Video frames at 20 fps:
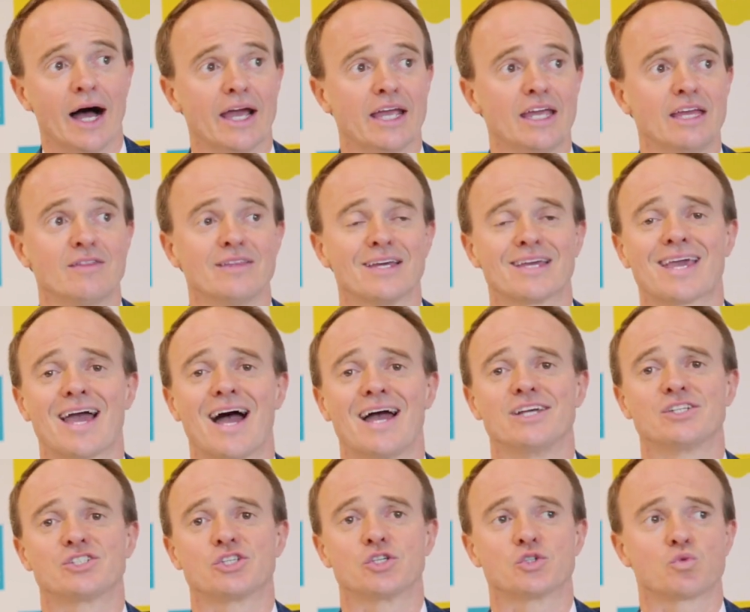In the
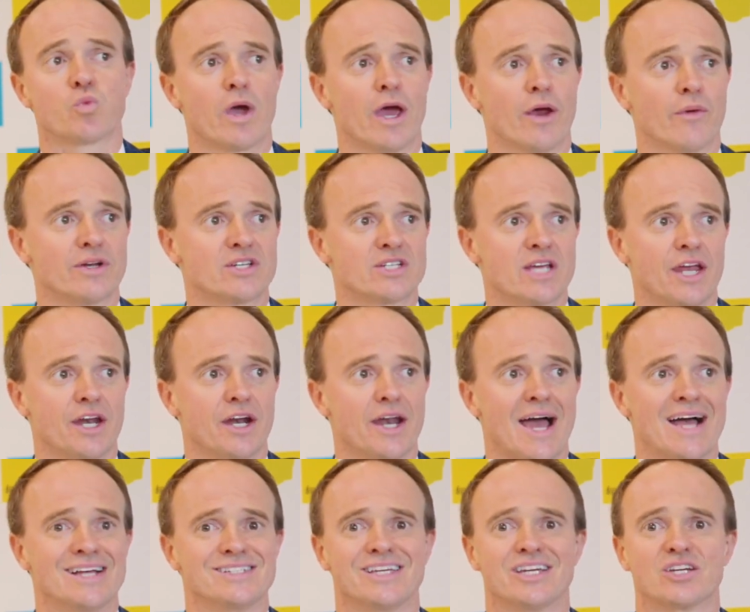cases where a tenant
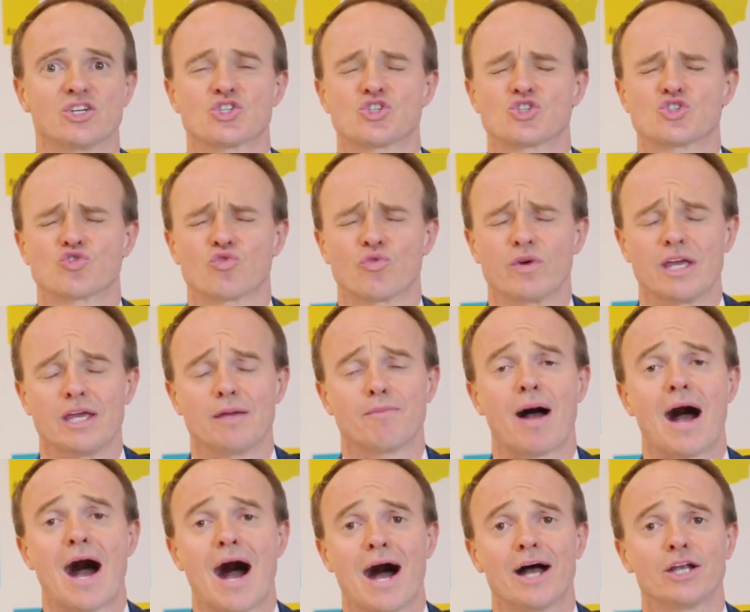has extreme
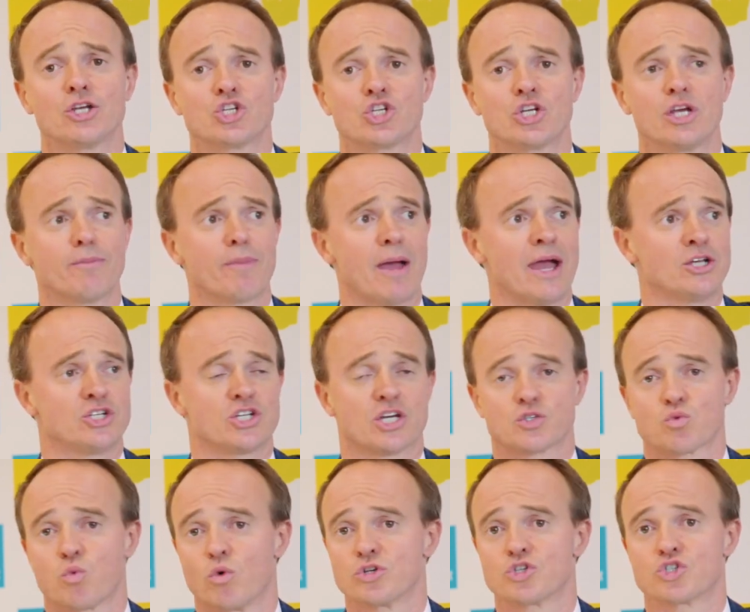hardship and
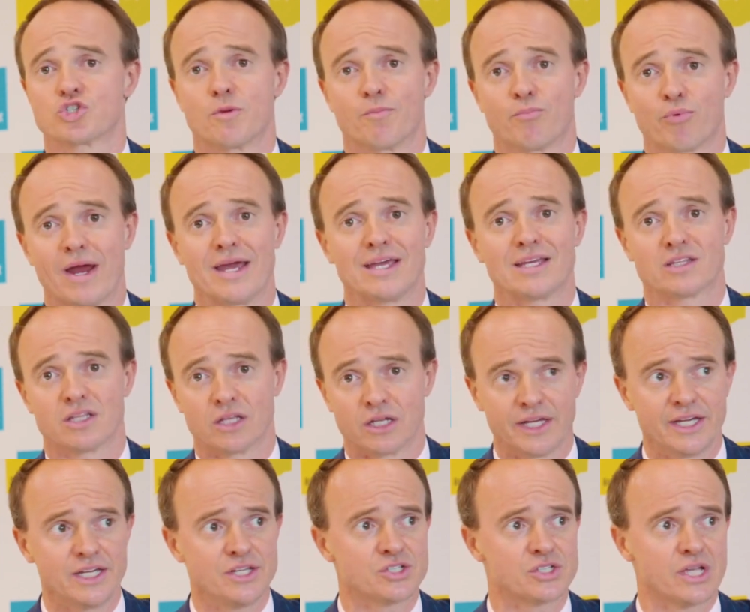just wants to break the
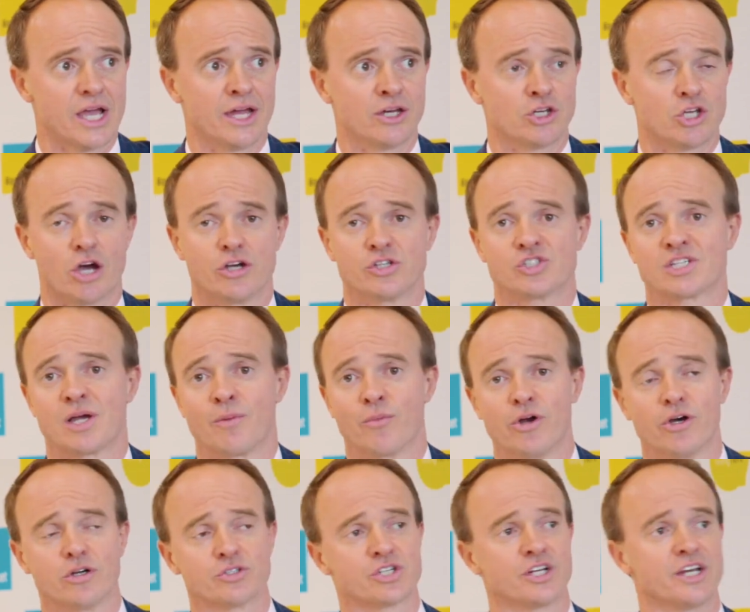lease and go somewhere
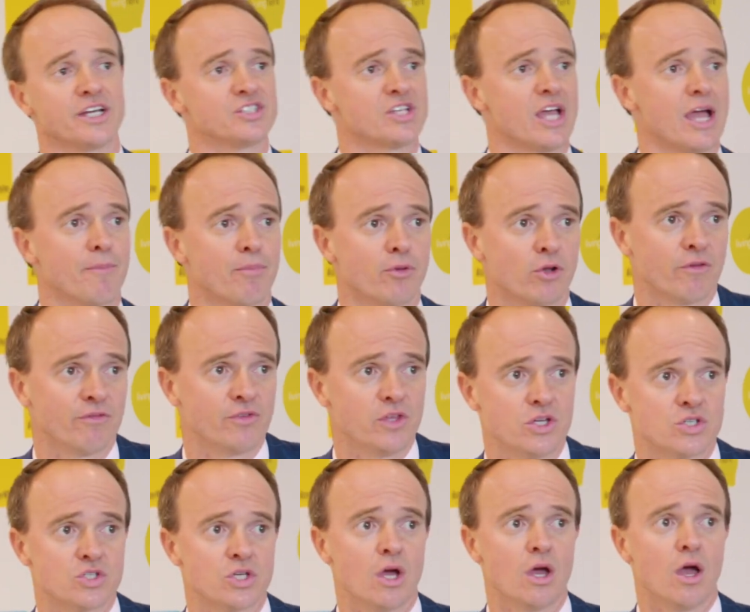else, an example of
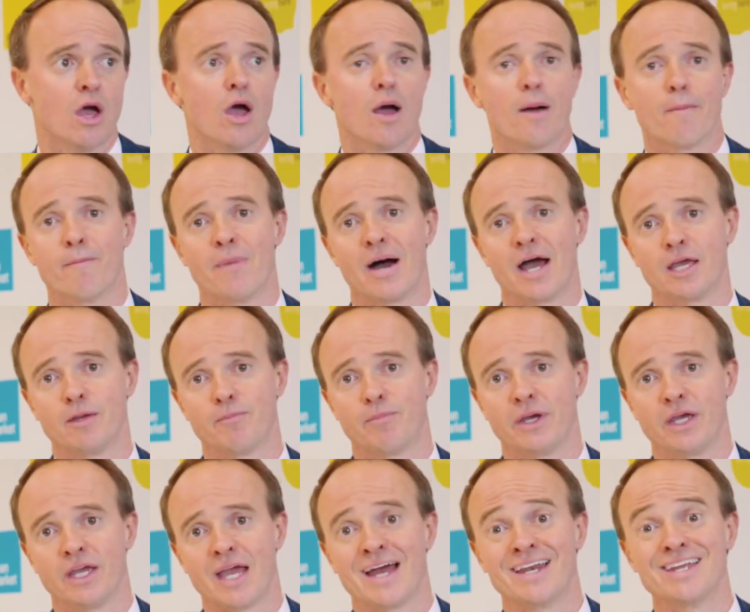this may
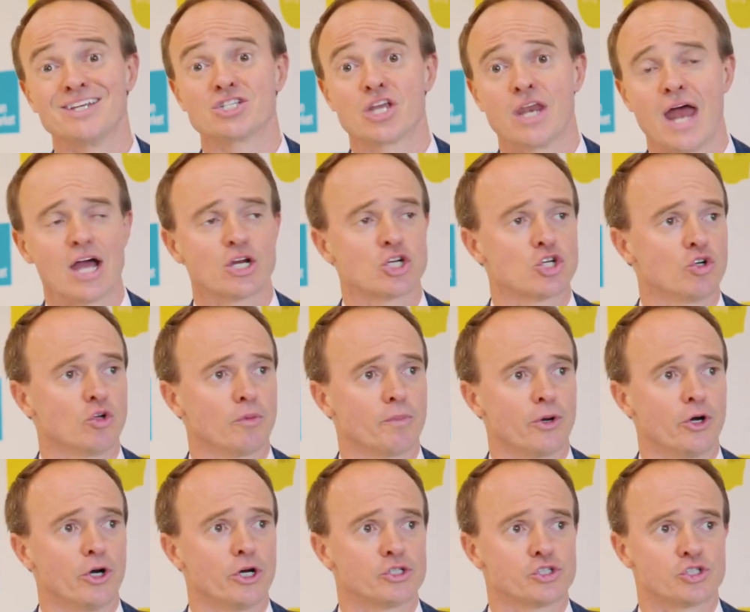be an international
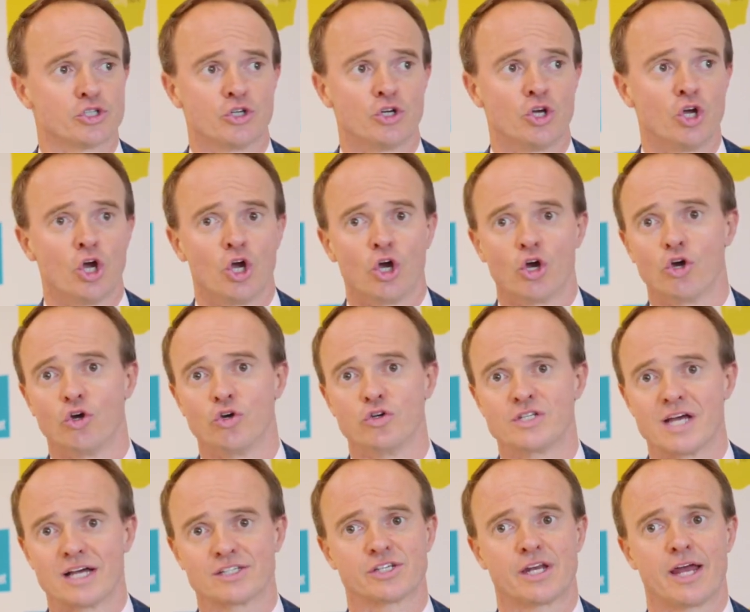person who
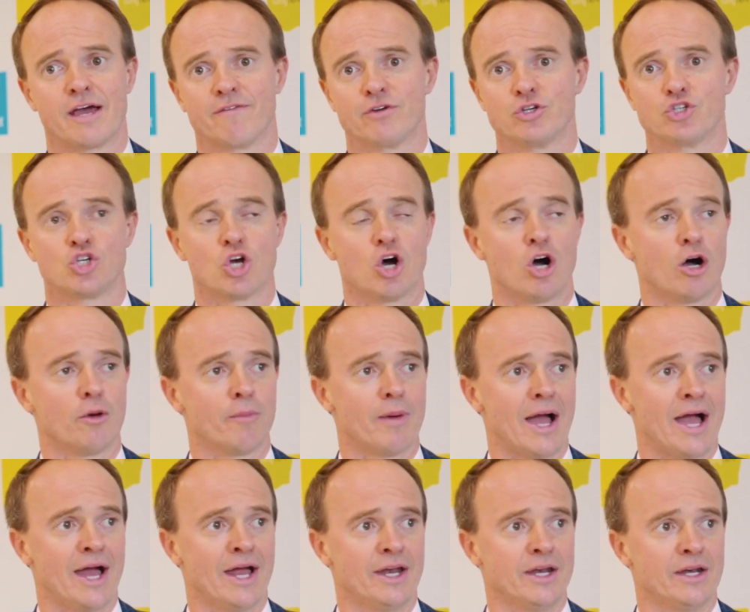doesn't have a job
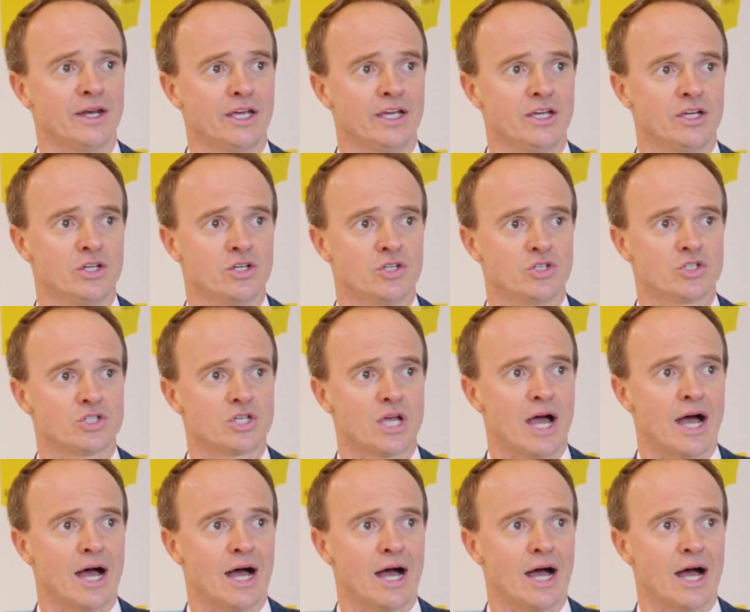and is